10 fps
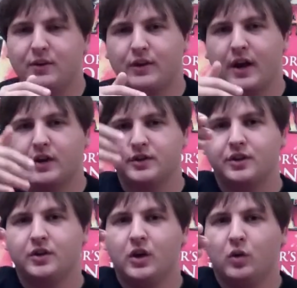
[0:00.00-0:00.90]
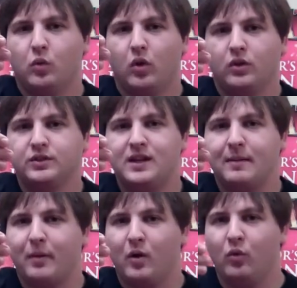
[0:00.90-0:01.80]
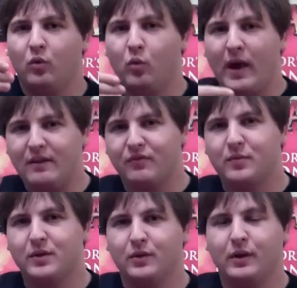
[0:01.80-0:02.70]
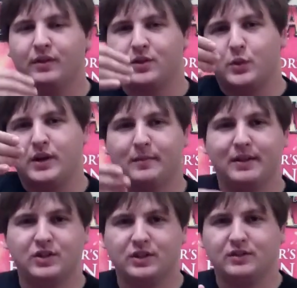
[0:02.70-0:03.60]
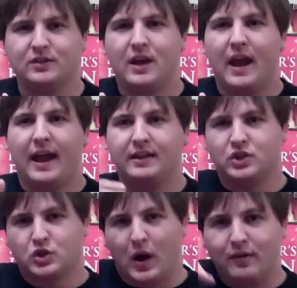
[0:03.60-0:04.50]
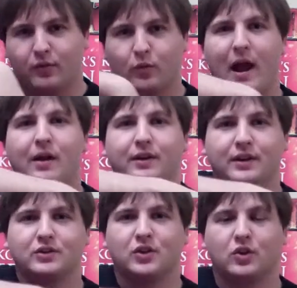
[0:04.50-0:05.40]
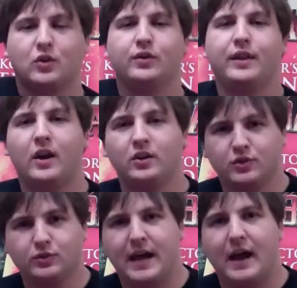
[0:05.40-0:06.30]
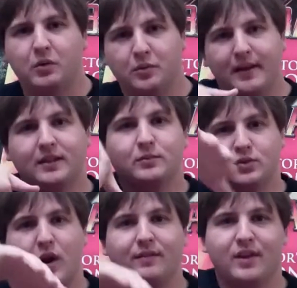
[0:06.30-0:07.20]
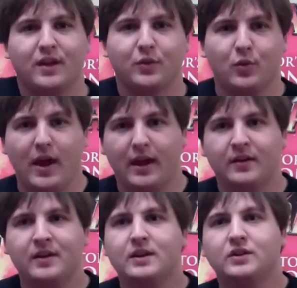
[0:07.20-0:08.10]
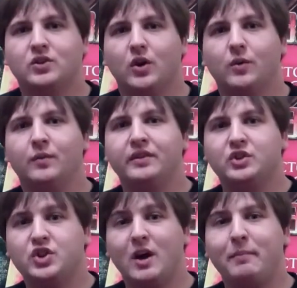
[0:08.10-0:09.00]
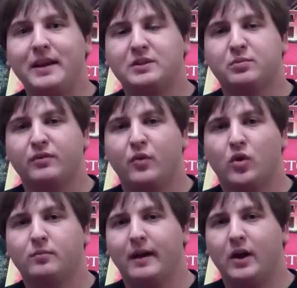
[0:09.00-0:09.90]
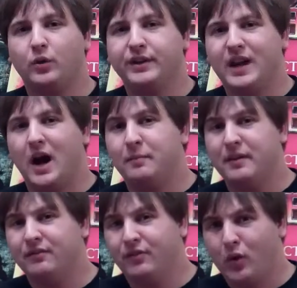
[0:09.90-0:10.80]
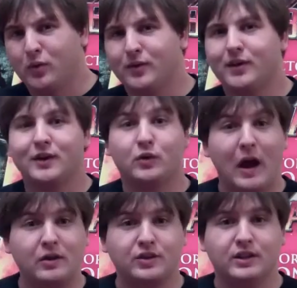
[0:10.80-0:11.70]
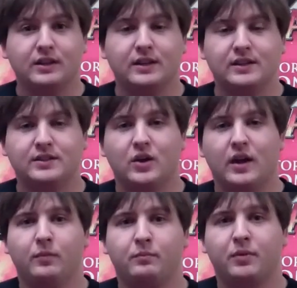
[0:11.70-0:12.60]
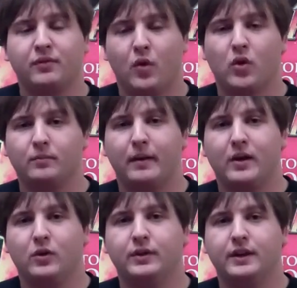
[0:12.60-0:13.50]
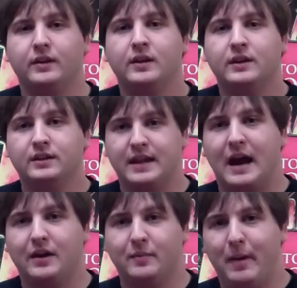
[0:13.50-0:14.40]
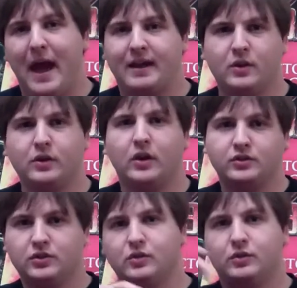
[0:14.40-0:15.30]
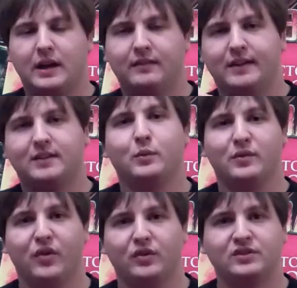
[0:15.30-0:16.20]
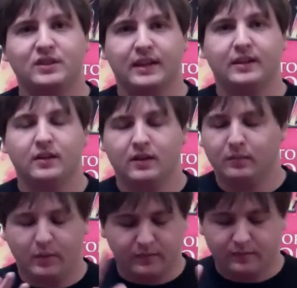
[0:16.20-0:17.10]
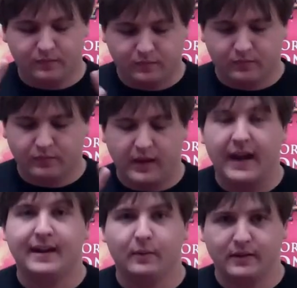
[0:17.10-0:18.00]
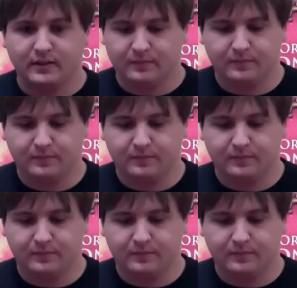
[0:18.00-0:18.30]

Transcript: your character will step away from you in 3 dimensions and strife around in a circle, and then also down will make them strife the other way. So jumping is performed by holding up and forward, and crouching is performed by holding down and back. You can also do kind of like the reverse thing, but anyways.